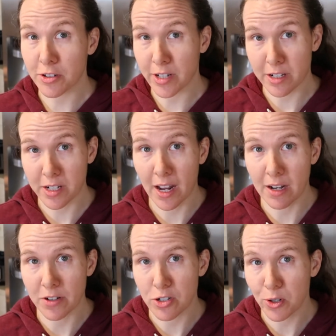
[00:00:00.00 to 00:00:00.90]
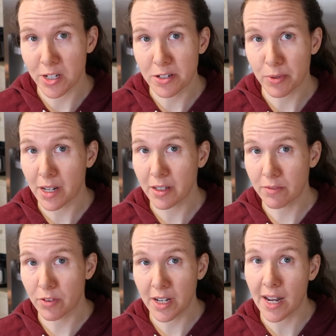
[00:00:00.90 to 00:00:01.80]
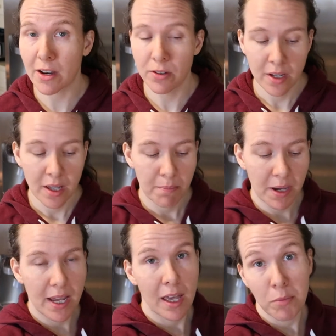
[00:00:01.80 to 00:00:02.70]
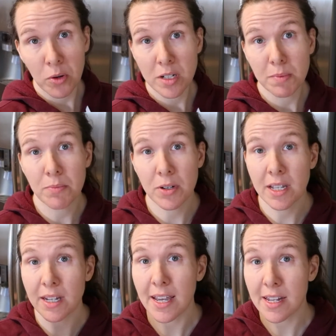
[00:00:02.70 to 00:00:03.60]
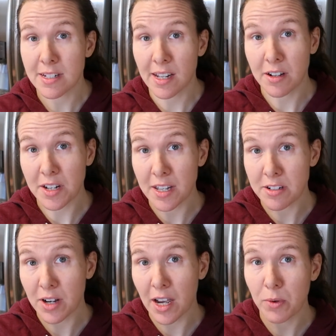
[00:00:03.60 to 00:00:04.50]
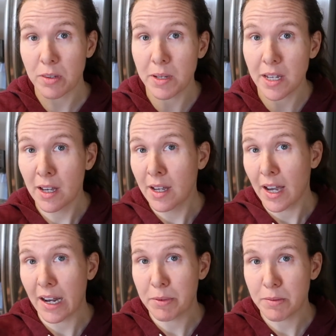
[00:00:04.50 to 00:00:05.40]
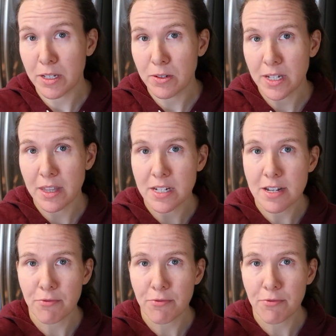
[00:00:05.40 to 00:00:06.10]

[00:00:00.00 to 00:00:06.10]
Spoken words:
There's actually kind of a shortage where I live right now, but I am going to be bringing hand sanitizer out with me, and I'm going to be using this